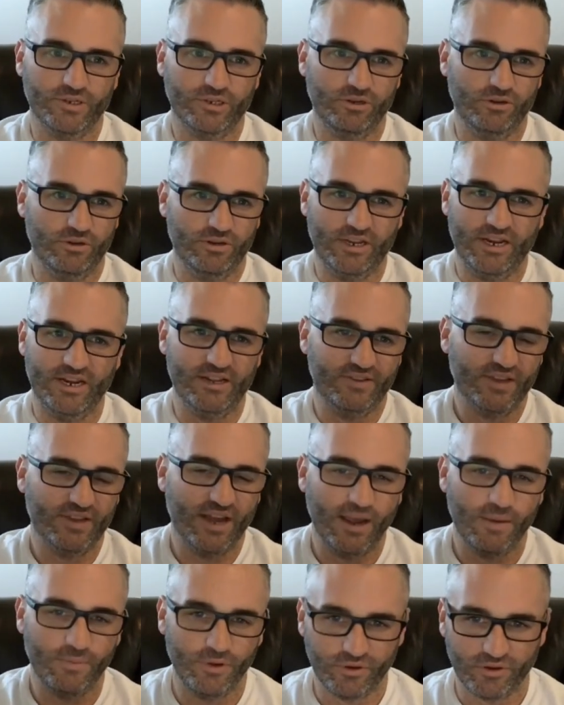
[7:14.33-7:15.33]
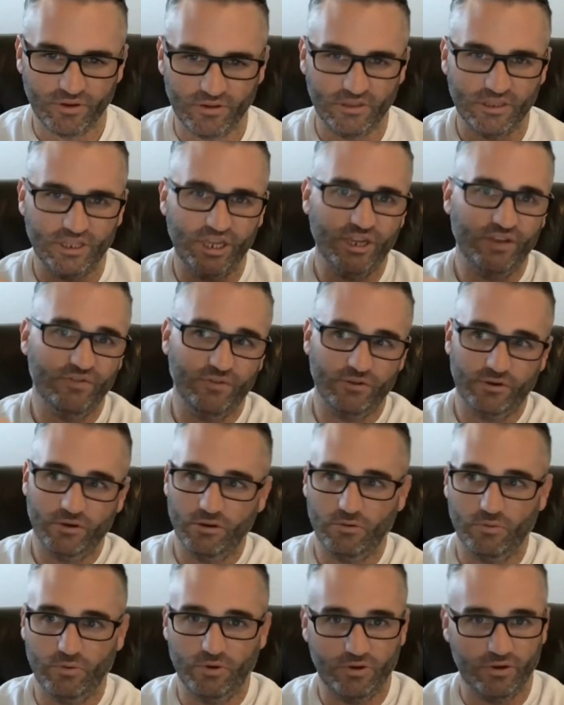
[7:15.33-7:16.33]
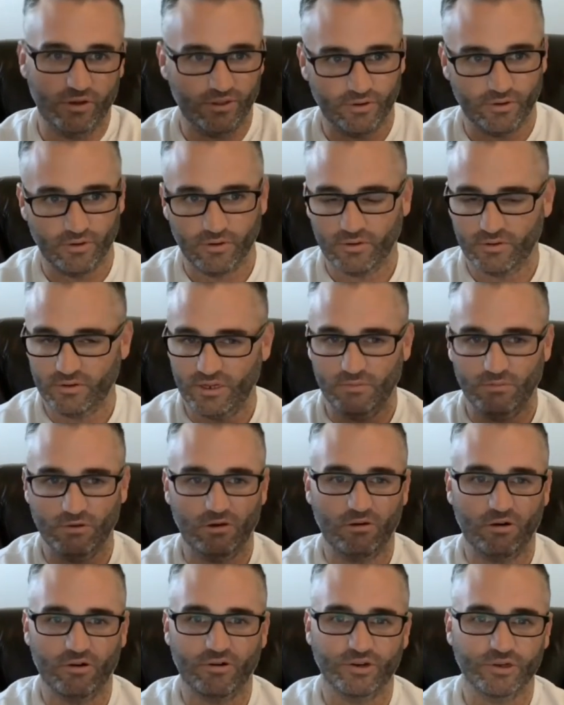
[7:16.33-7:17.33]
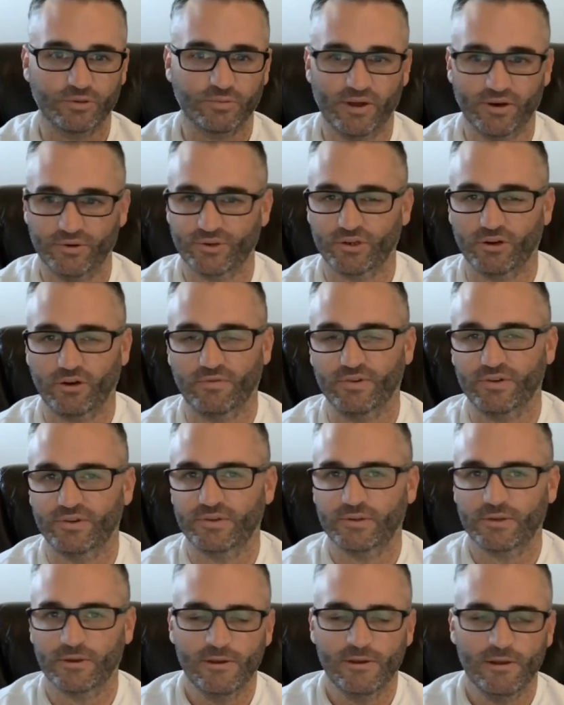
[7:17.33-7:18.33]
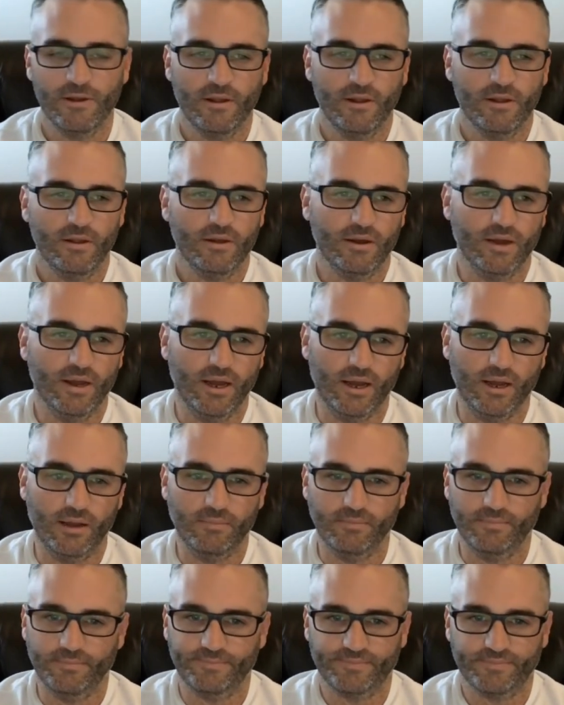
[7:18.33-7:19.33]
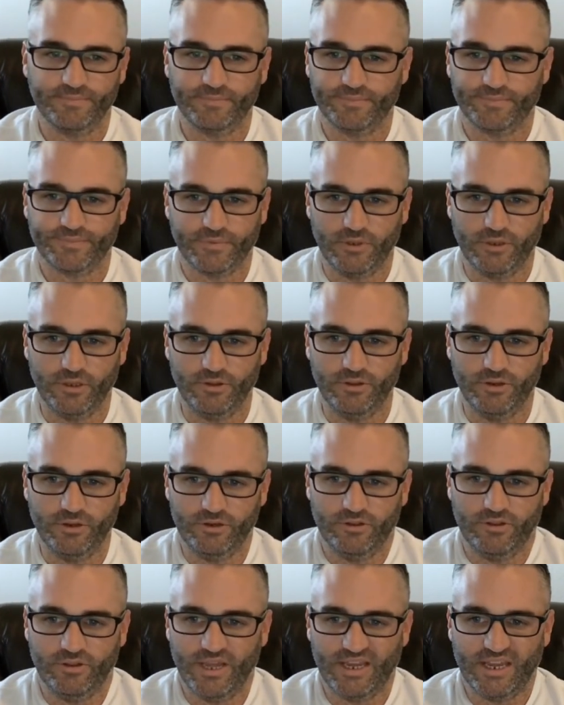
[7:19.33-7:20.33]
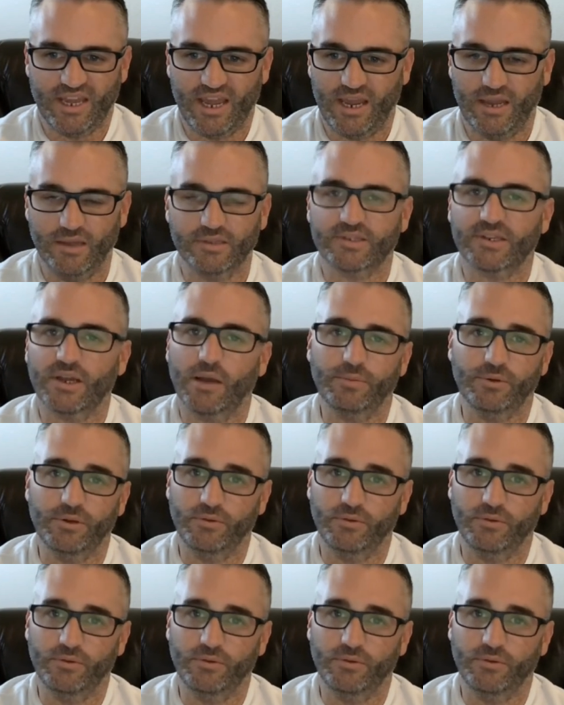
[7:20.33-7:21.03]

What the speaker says: And anytime you can leave and go to another email autoresponder service, and they can't stop you.